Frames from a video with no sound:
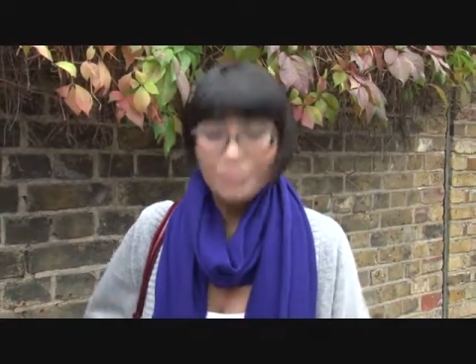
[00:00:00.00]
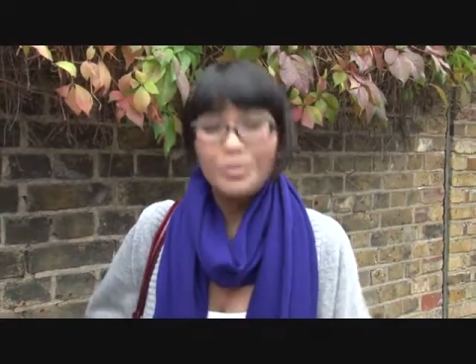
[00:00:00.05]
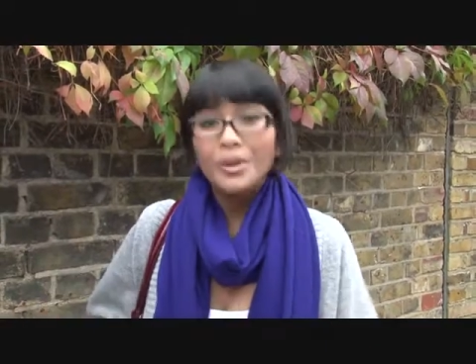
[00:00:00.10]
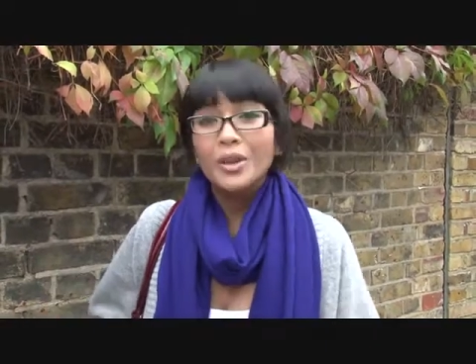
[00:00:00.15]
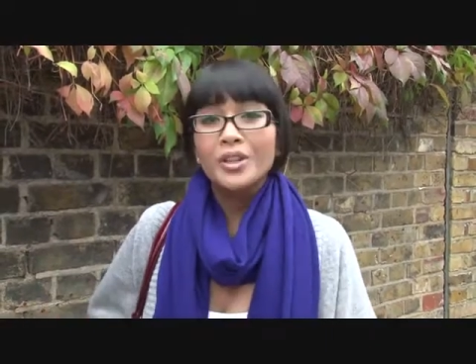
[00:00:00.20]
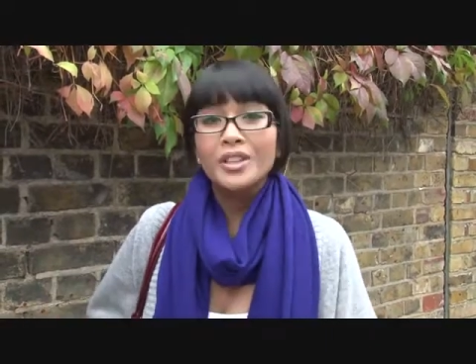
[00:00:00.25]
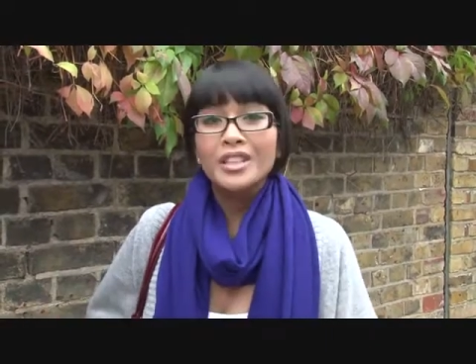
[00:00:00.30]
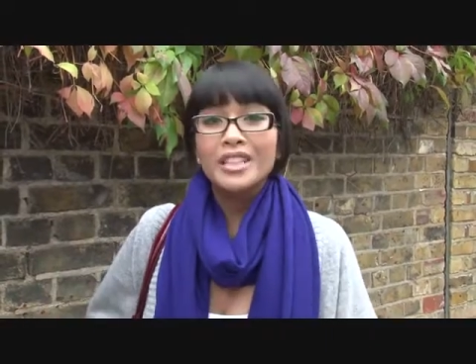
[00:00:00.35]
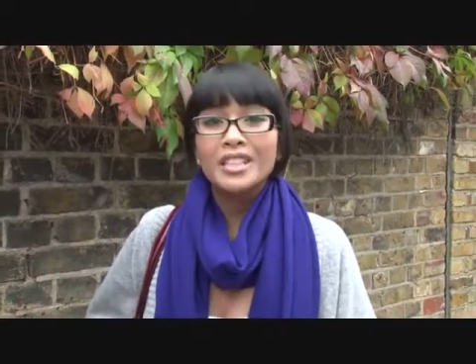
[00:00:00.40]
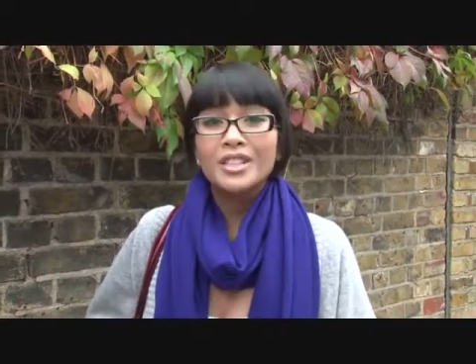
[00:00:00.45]

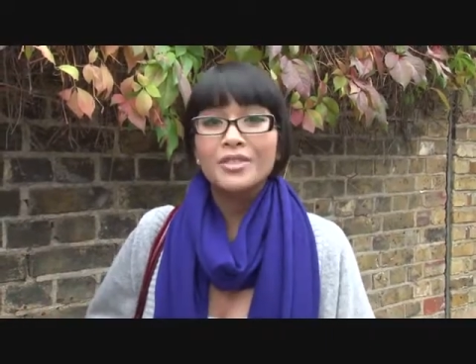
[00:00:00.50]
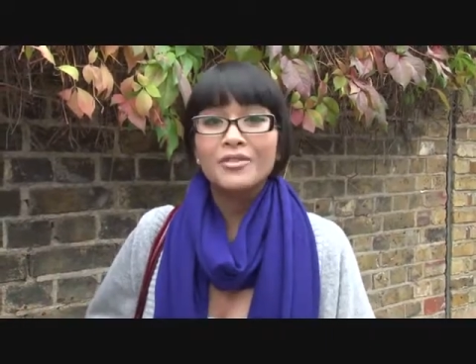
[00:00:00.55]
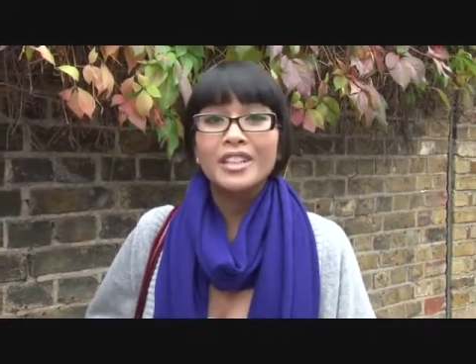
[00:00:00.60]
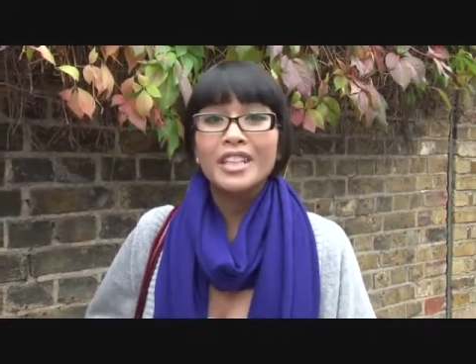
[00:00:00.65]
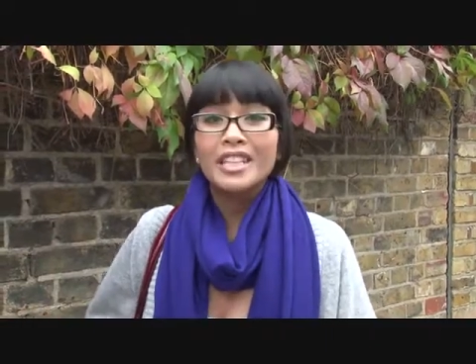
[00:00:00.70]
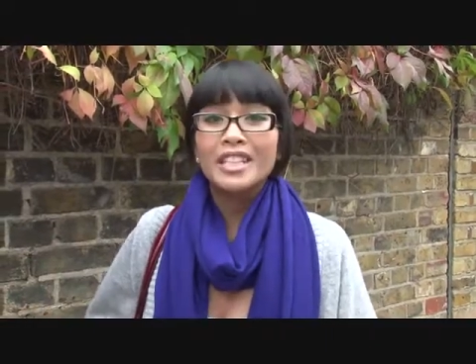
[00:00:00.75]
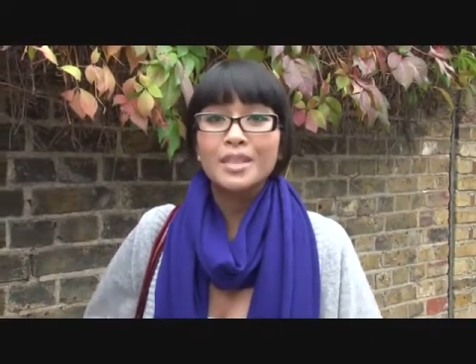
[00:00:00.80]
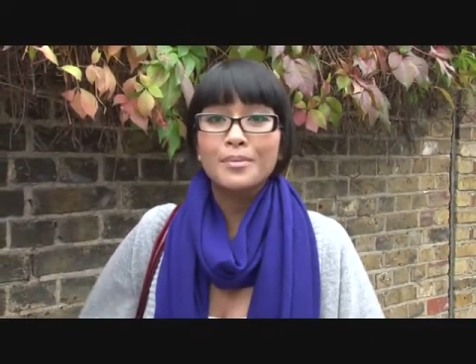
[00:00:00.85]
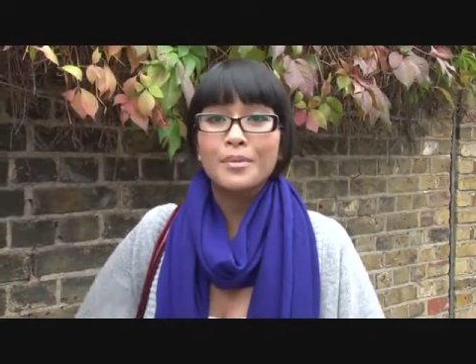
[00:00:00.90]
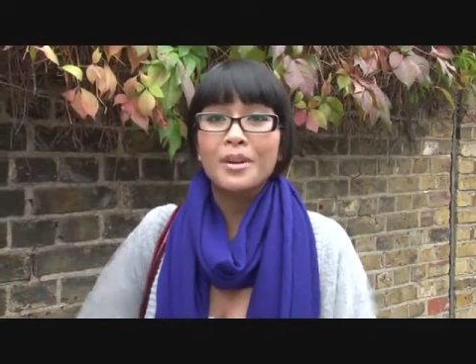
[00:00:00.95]
put on this
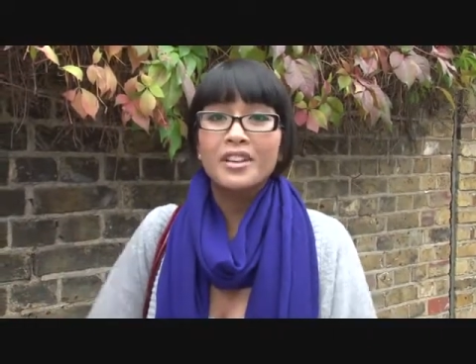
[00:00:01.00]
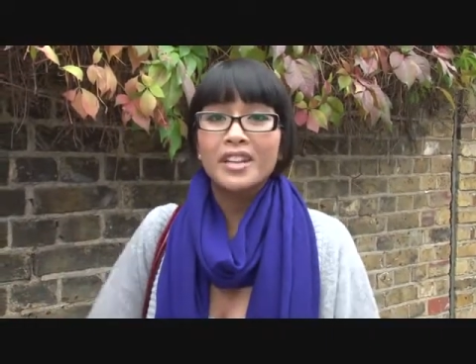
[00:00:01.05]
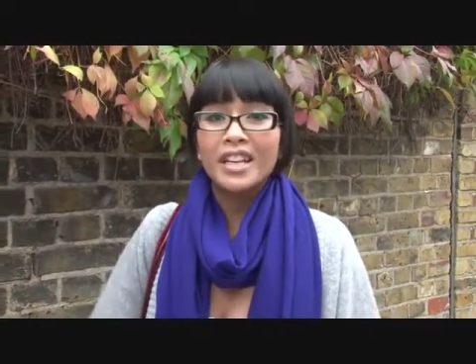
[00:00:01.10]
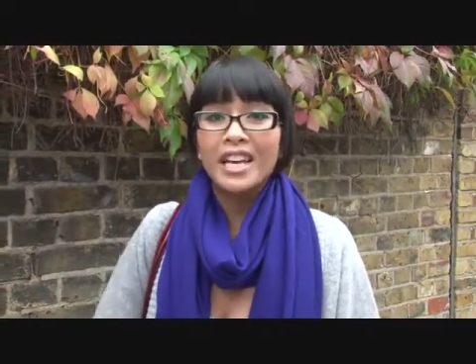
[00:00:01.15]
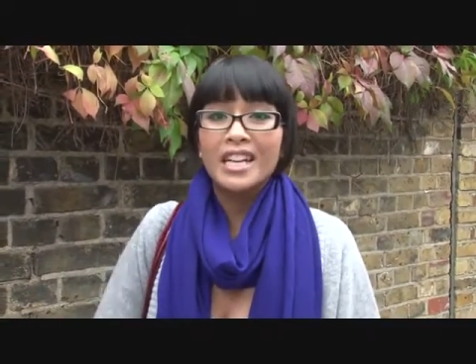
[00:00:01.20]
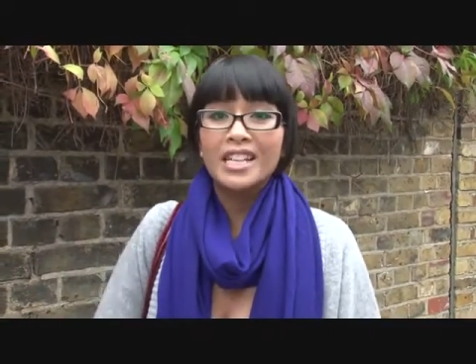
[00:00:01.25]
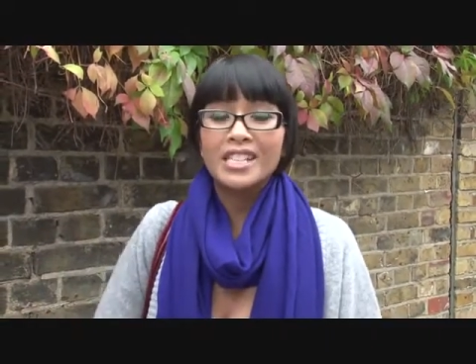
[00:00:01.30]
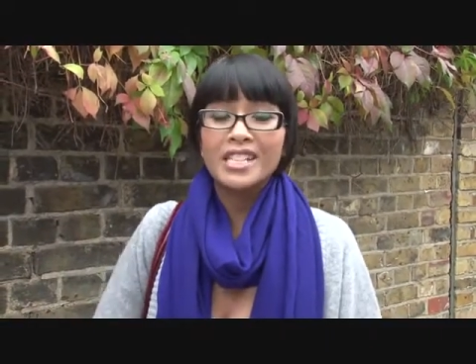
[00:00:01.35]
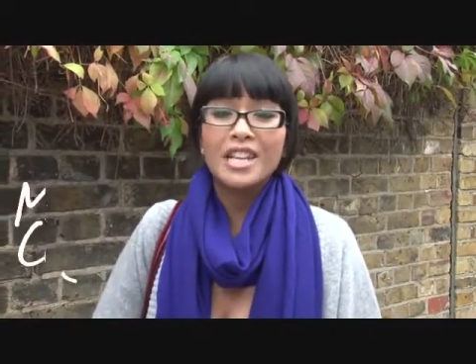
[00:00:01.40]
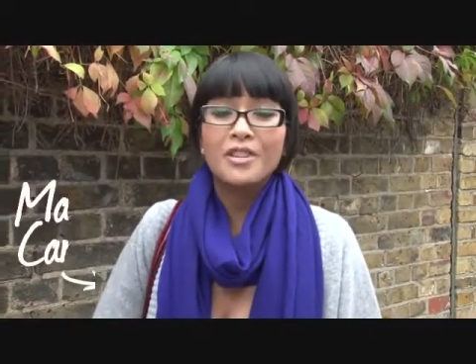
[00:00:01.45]
really smart
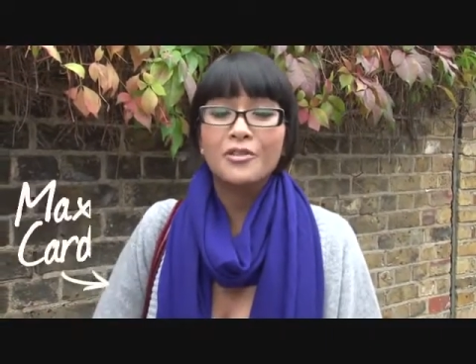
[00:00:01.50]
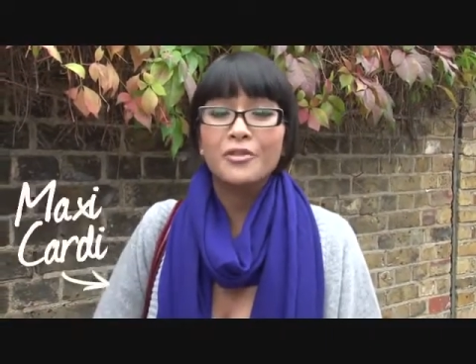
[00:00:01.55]
cash